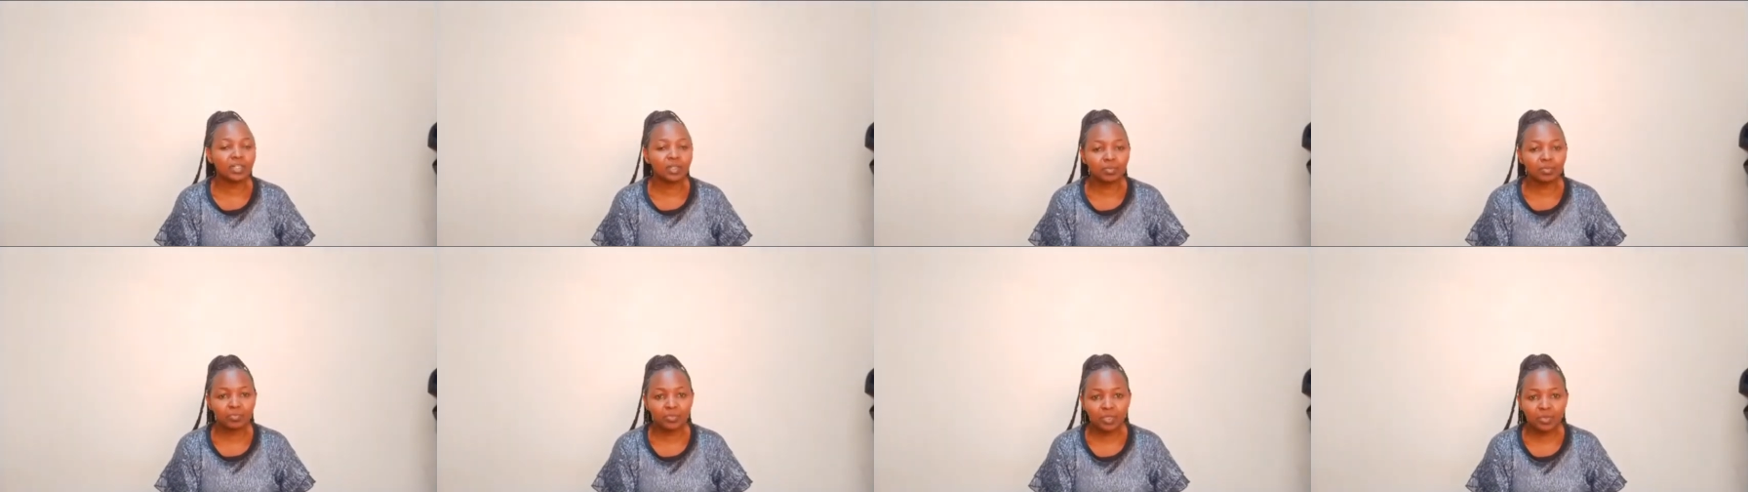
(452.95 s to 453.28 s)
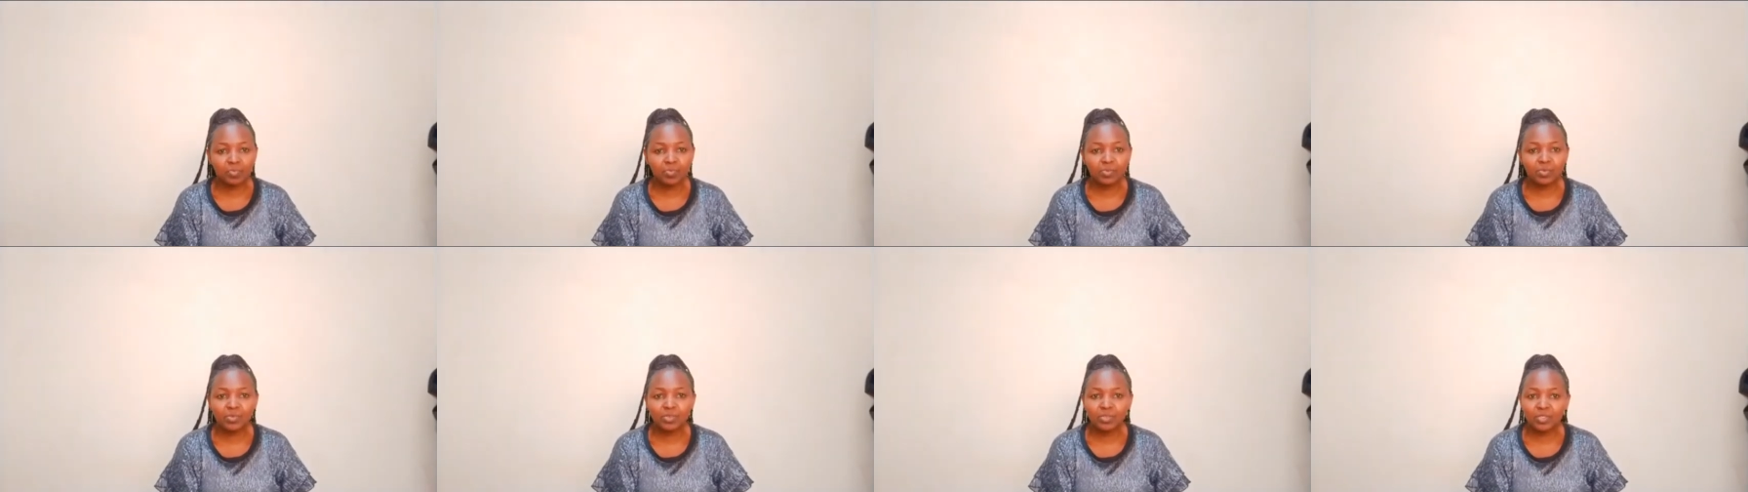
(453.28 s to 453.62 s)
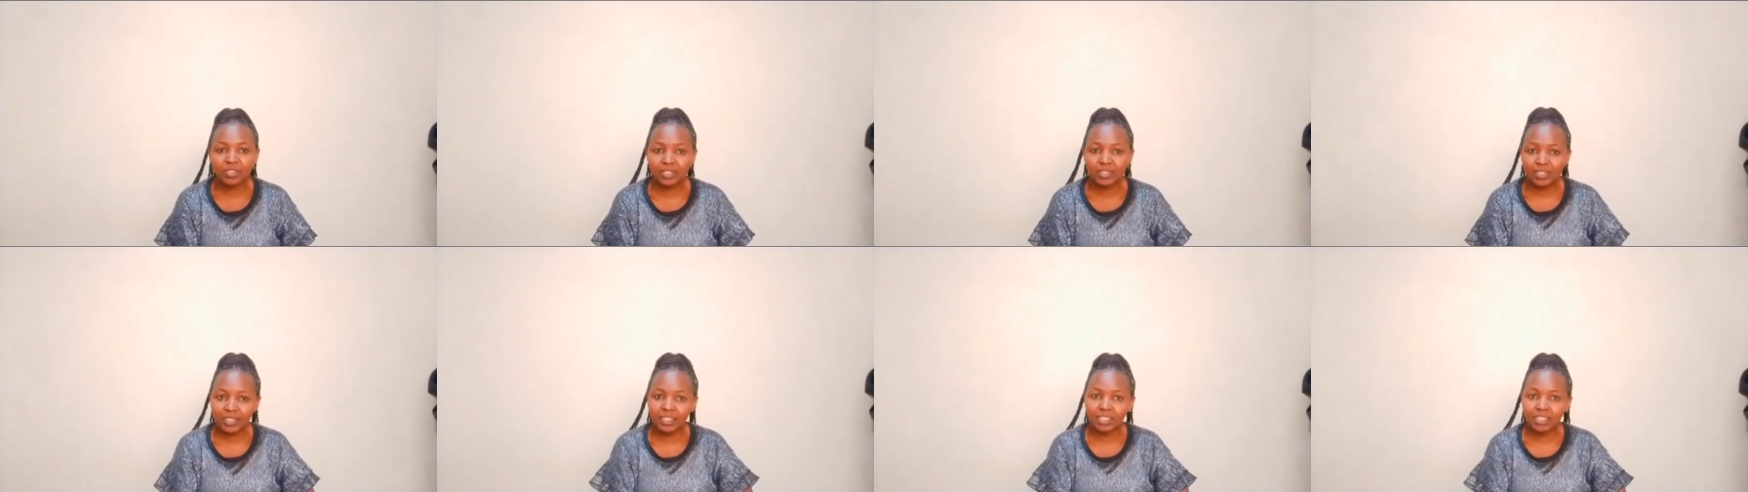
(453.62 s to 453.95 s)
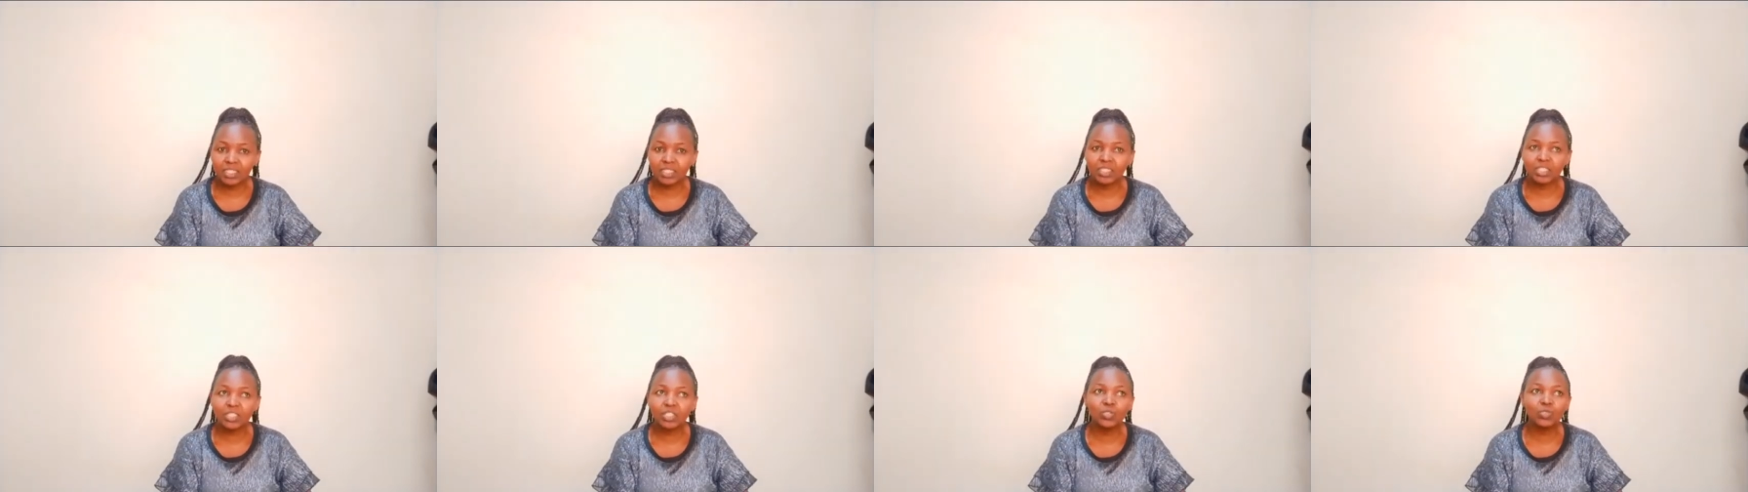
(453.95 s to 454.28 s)
people
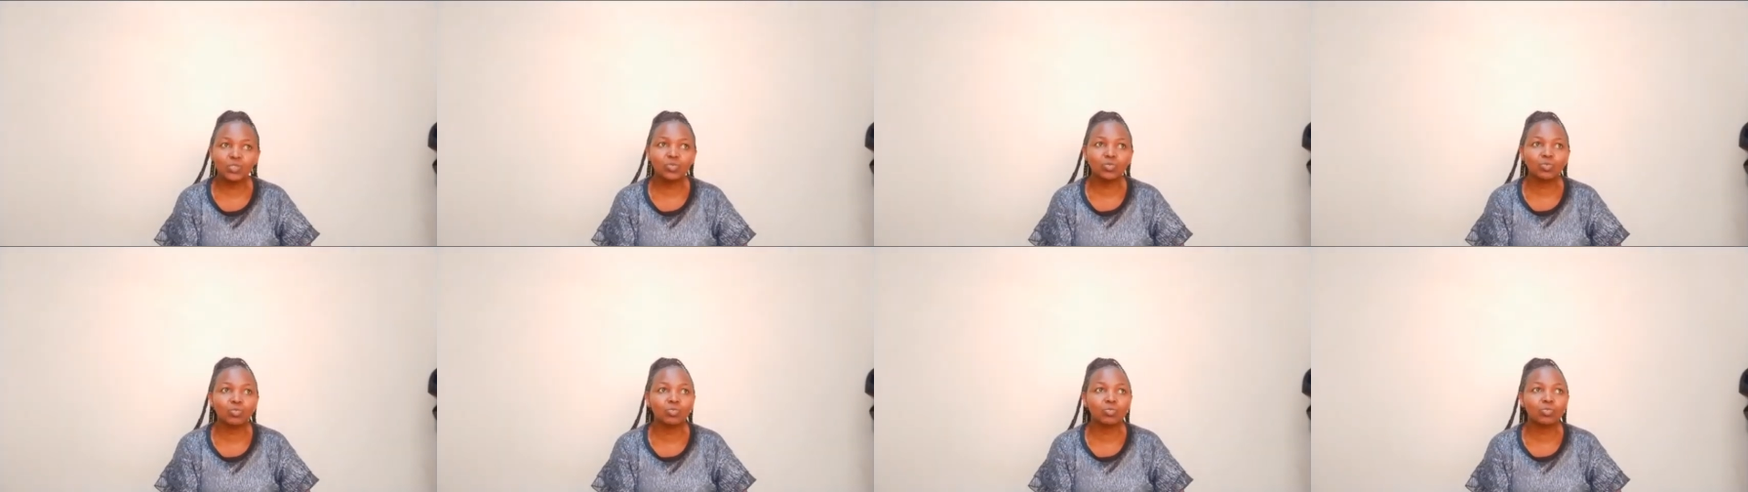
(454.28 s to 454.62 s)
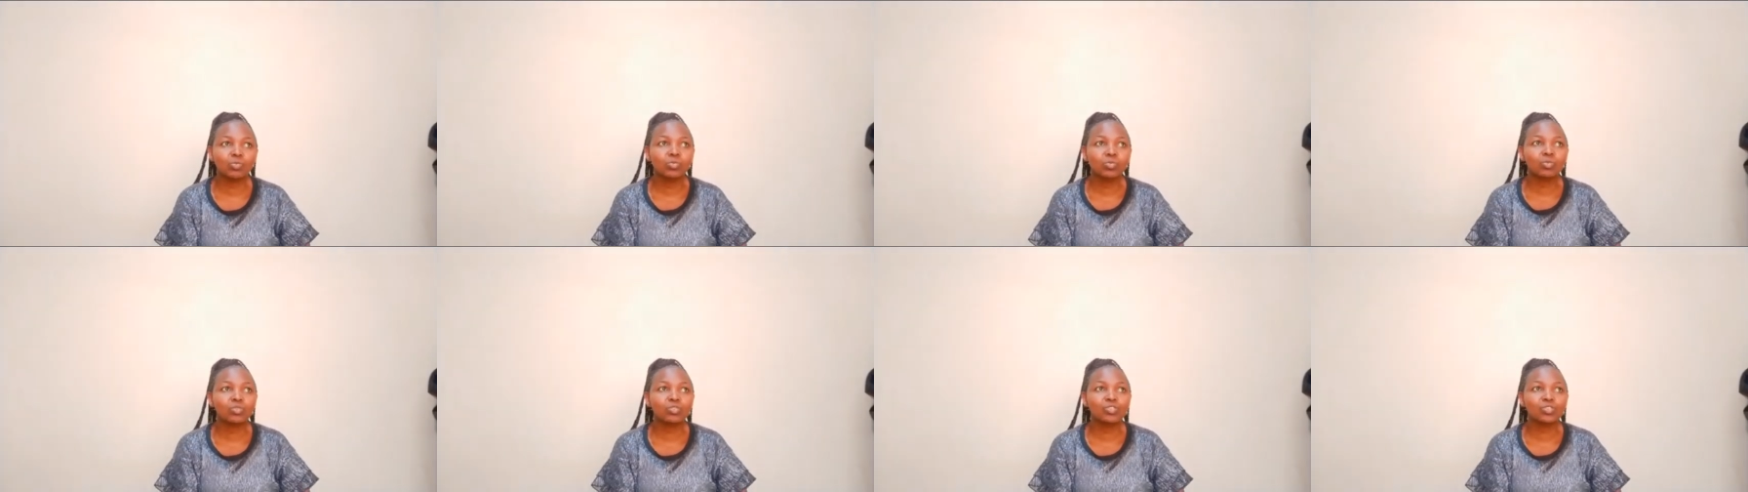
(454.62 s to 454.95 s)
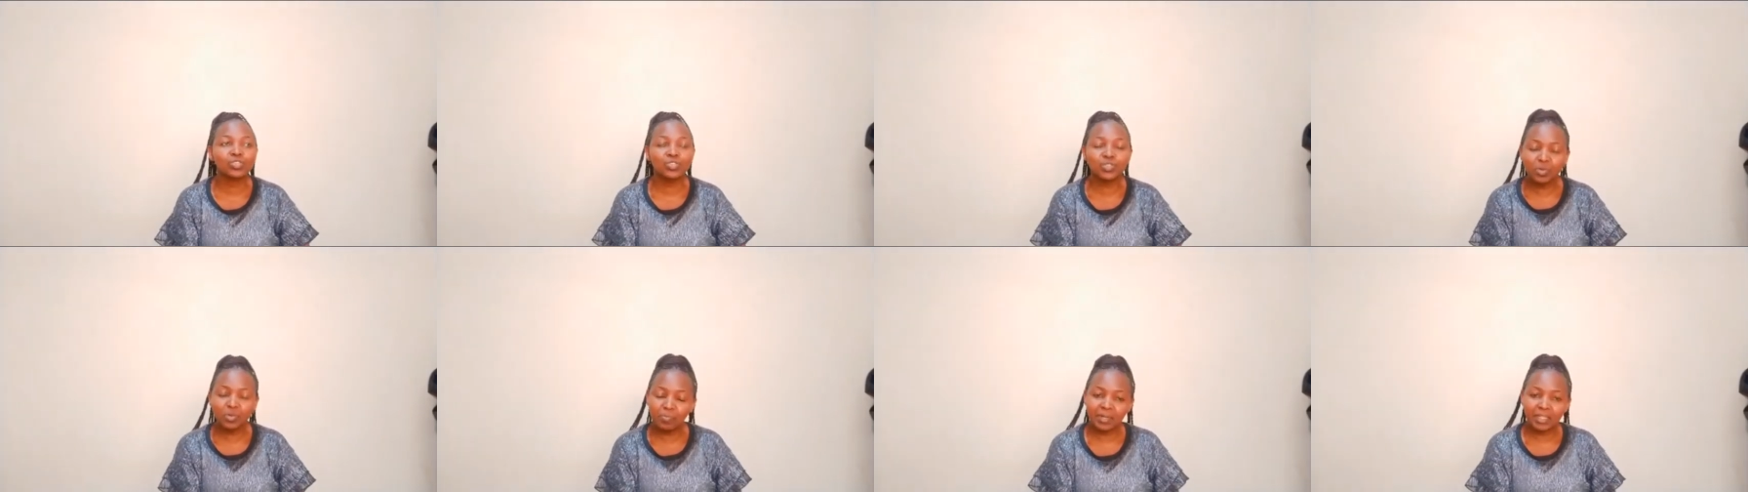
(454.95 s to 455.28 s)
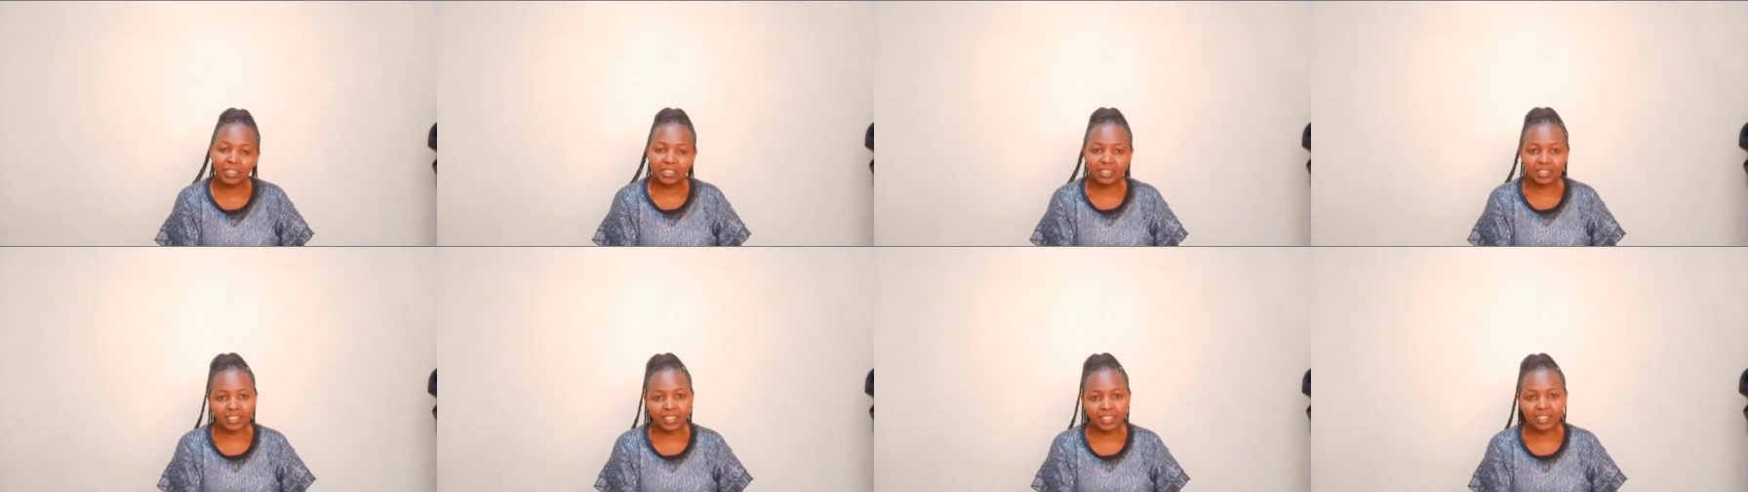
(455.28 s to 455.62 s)
sending you super
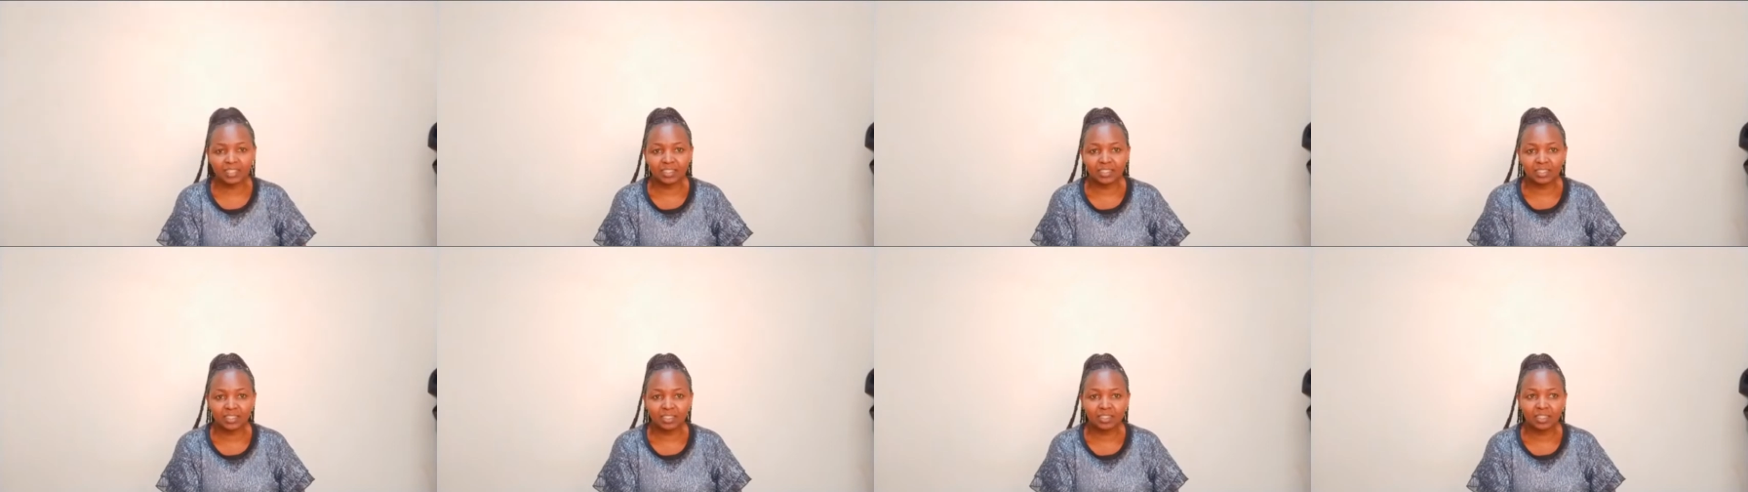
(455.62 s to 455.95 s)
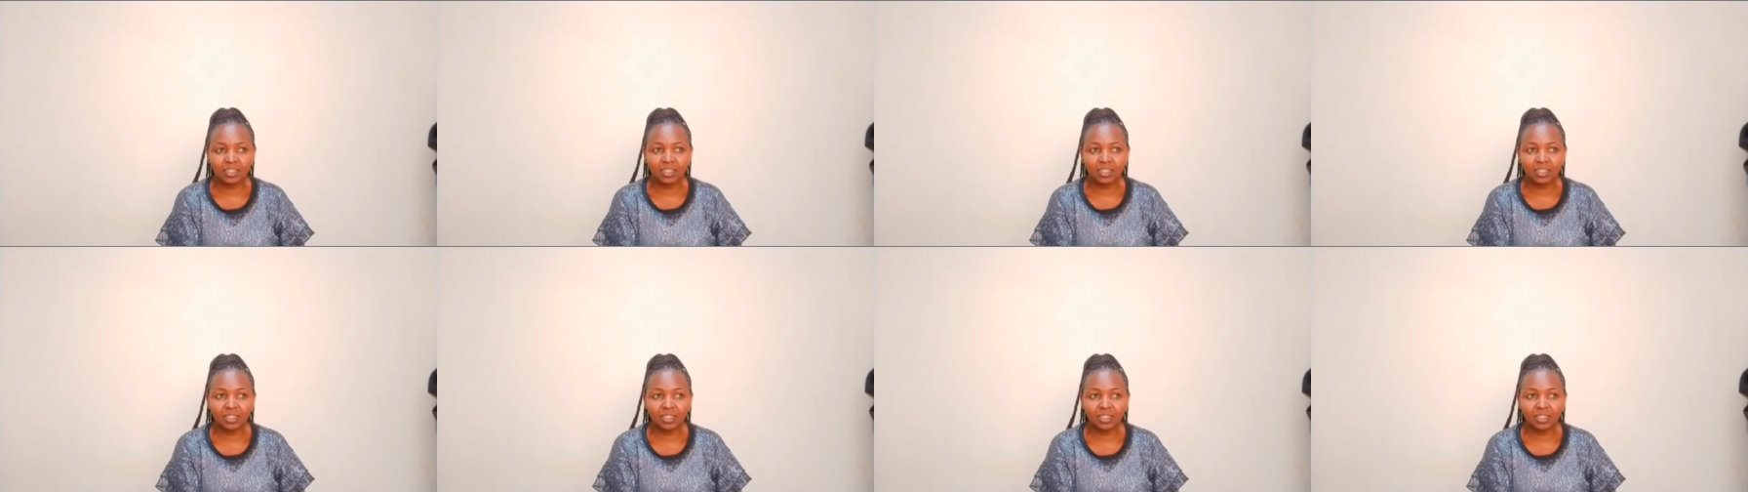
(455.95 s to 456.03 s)
chats,